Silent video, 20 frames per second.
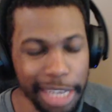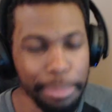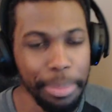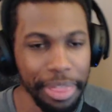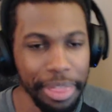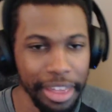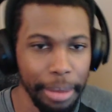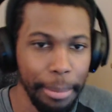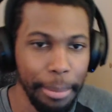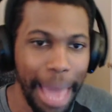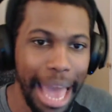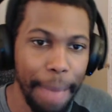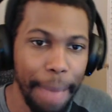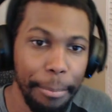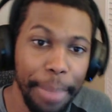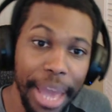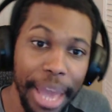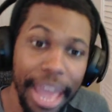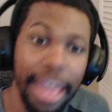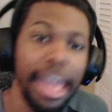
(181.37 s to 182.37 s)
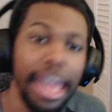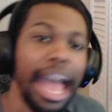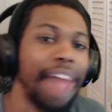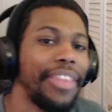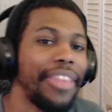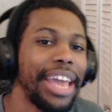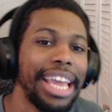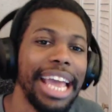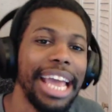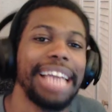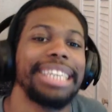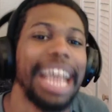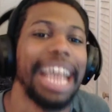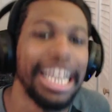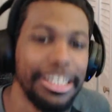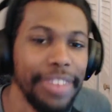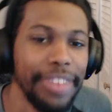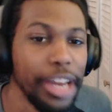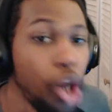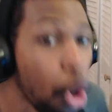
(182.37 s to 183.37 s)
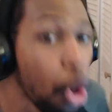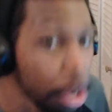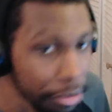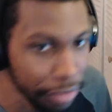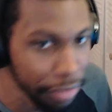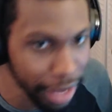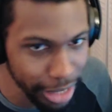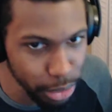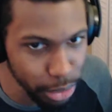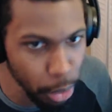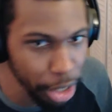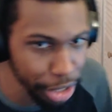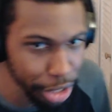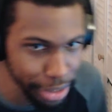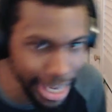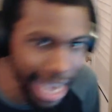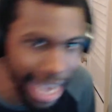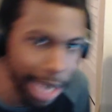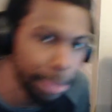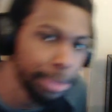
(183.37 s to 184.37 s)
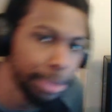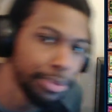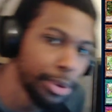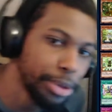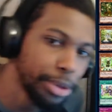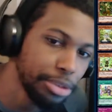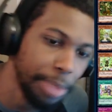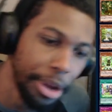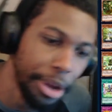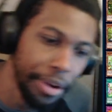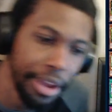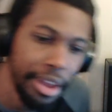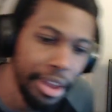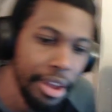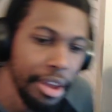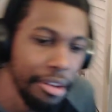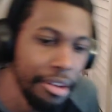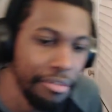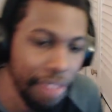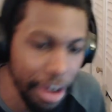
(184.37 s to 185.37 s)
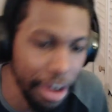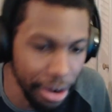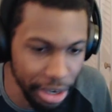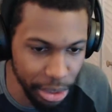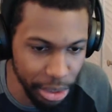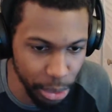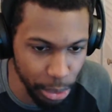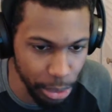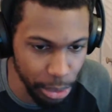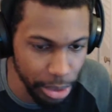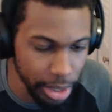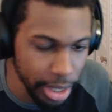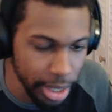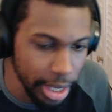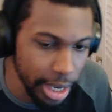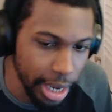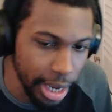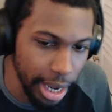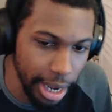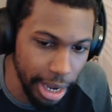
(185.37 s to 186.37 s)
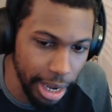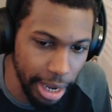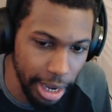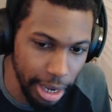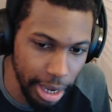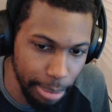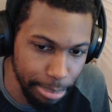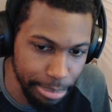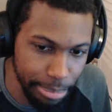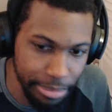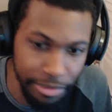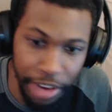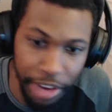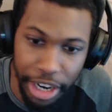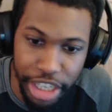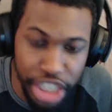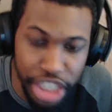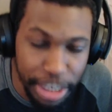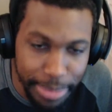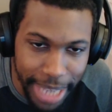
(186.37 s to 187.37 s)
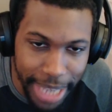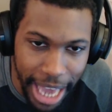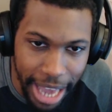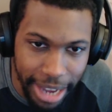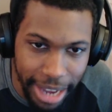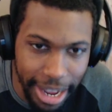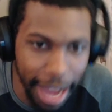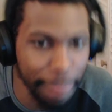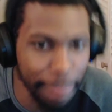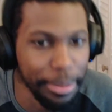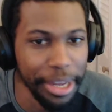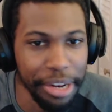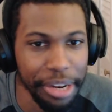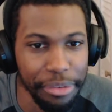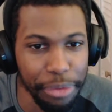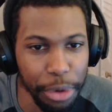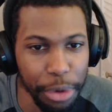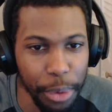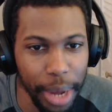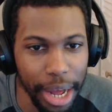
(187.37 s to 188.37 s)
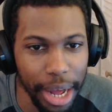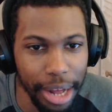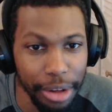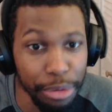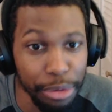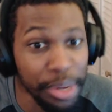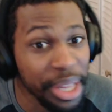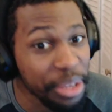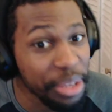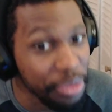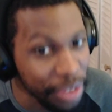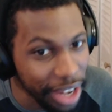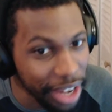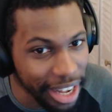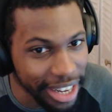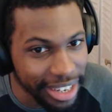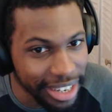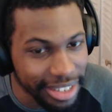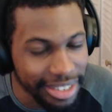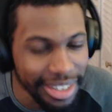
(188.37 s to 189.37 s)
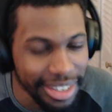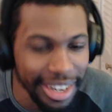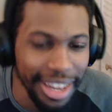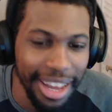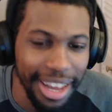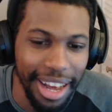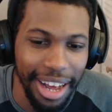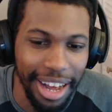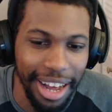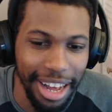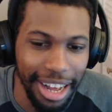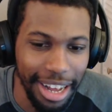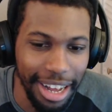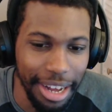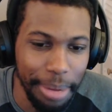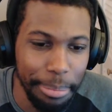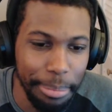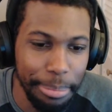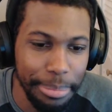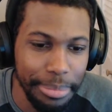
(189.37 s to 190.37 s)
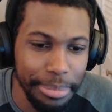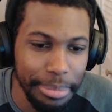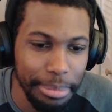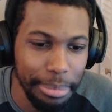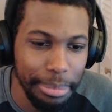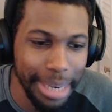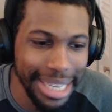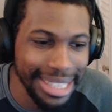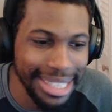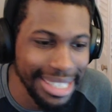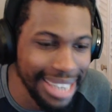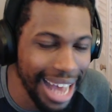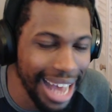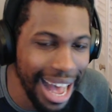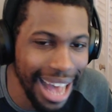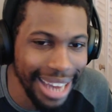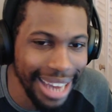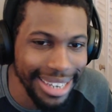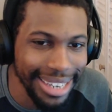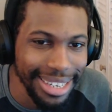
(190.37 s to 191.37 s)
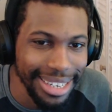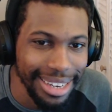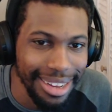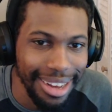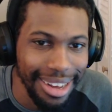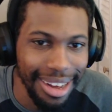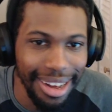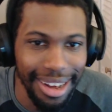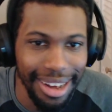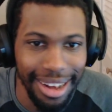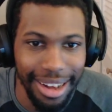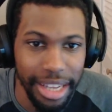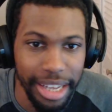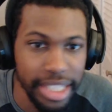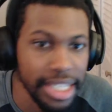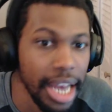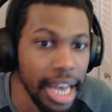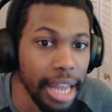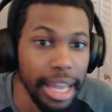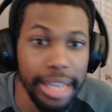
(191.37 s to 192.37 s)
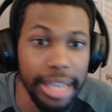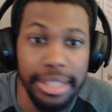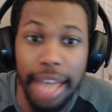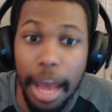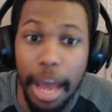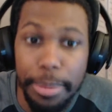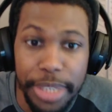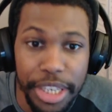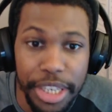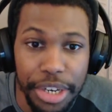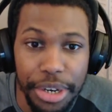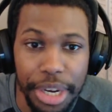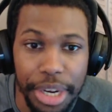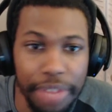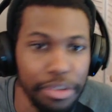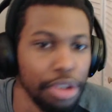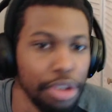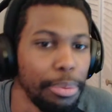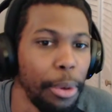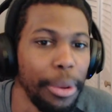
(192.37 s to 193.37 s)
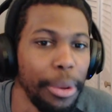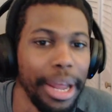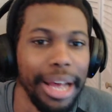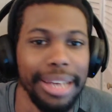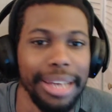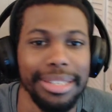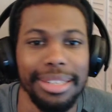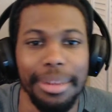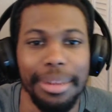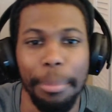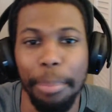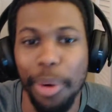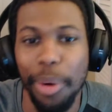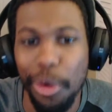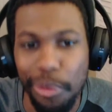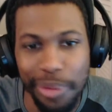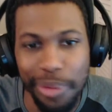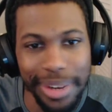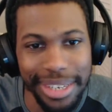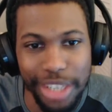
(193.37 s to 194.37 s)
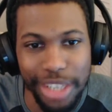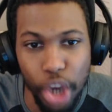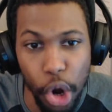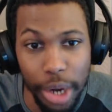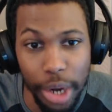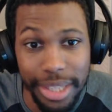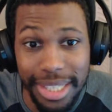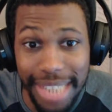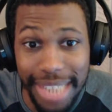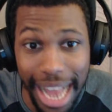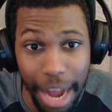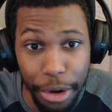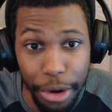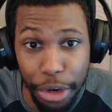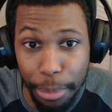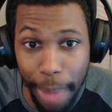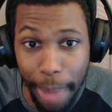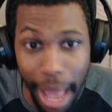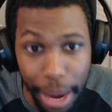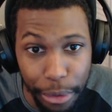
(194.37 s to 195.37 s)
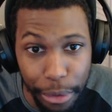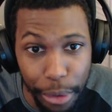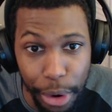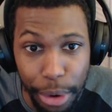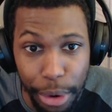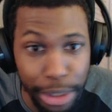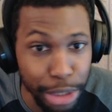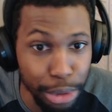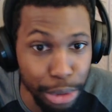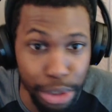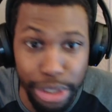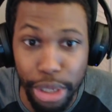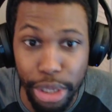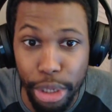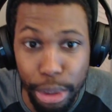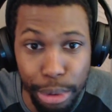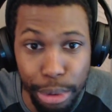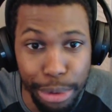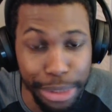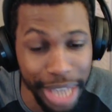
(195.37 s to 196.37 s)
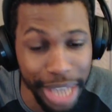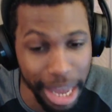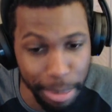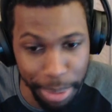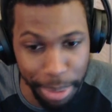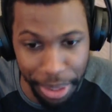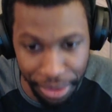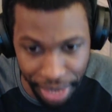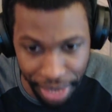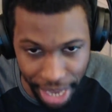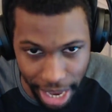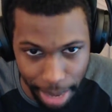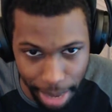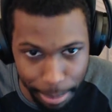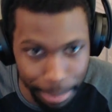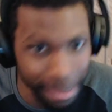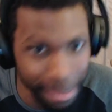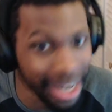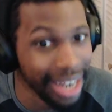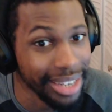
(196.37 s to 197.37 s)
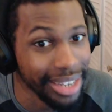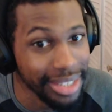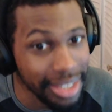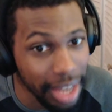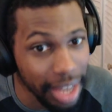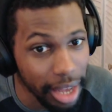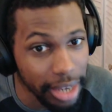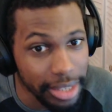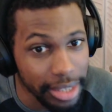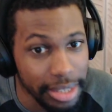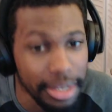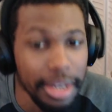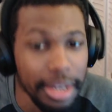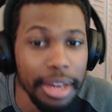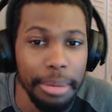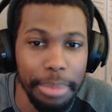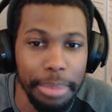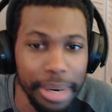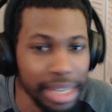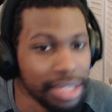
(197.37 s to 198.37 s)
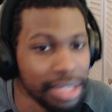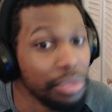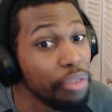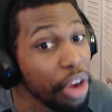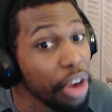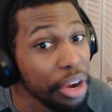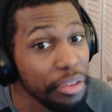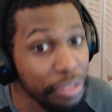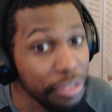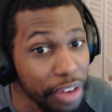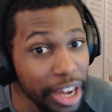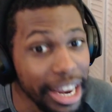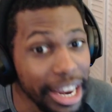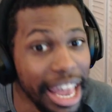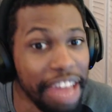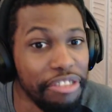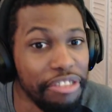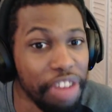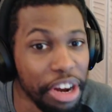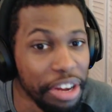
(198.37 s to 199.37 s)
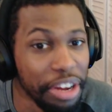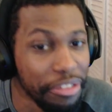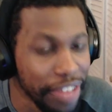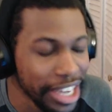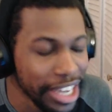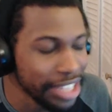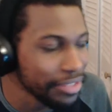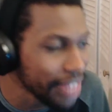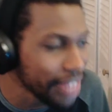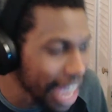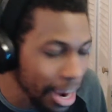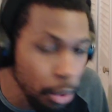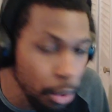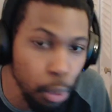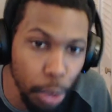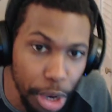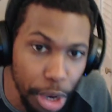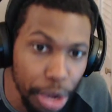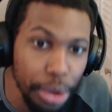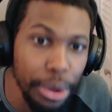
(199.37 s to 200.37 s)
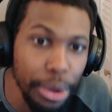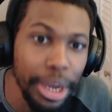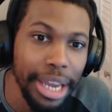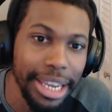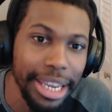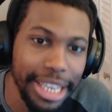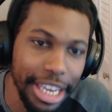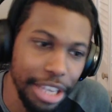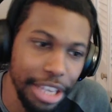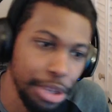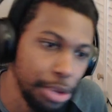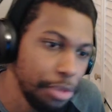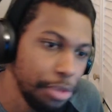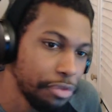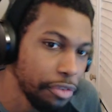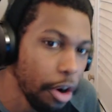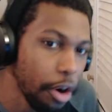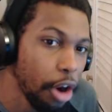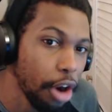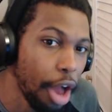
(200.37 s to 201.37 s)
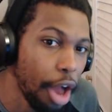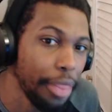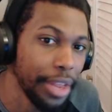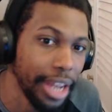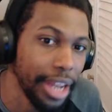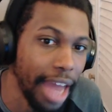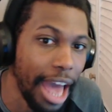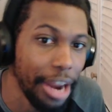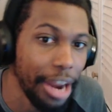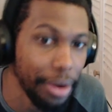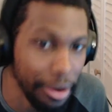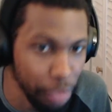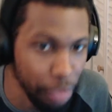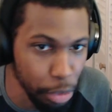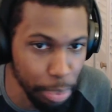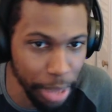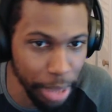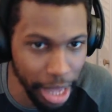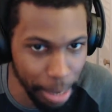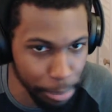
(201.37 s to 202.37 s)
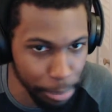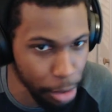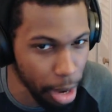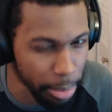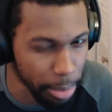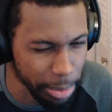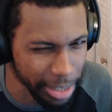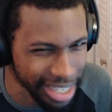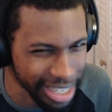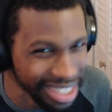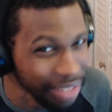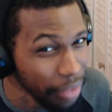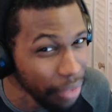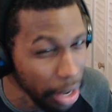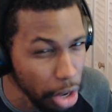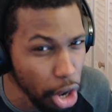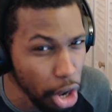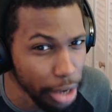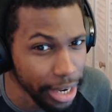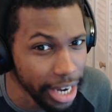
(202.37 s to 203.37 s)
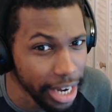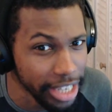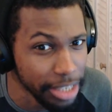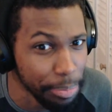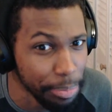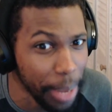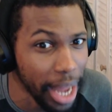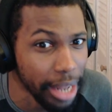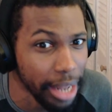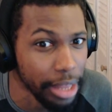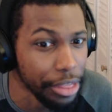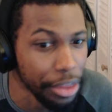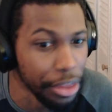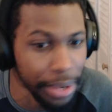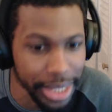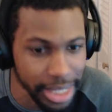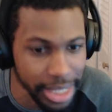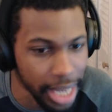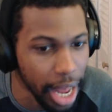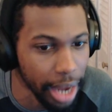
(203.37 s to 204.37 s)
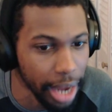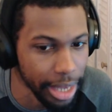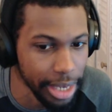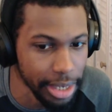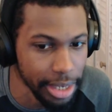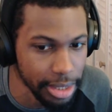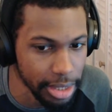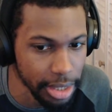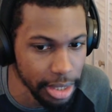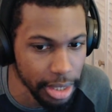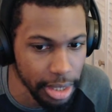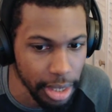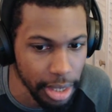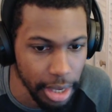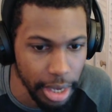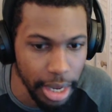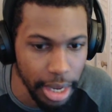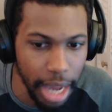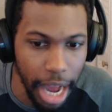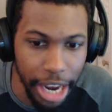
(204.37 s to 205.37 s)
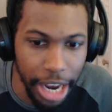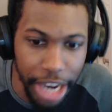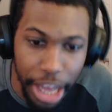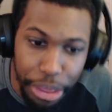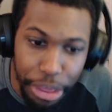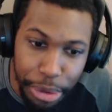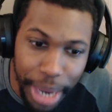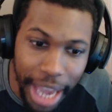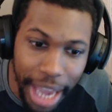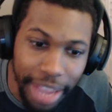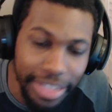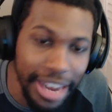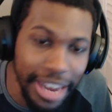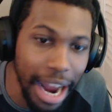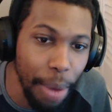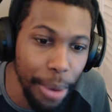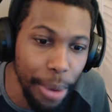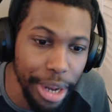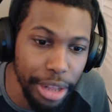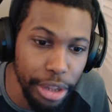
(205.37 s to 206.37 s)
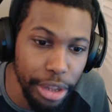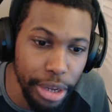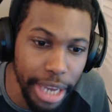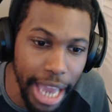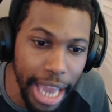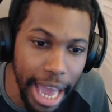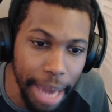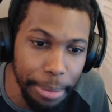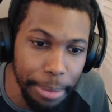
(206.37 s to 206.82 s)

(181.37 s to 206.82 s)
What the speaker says: them at bay, and they can't activate card effects while you're attacking with Rosemary. Very cool. Very cheap deck. I played it for a while, really fun, but it's not like top tier. If your opponent has the perfect cards to out your back row, you just lose. You can't play the game. Kind of sucks, but it is a very fun and very effective deck. Will get you far on the ladder if you play it properly. It's a very hard deck to pilot though. It's not easy. Another deck that I want to look at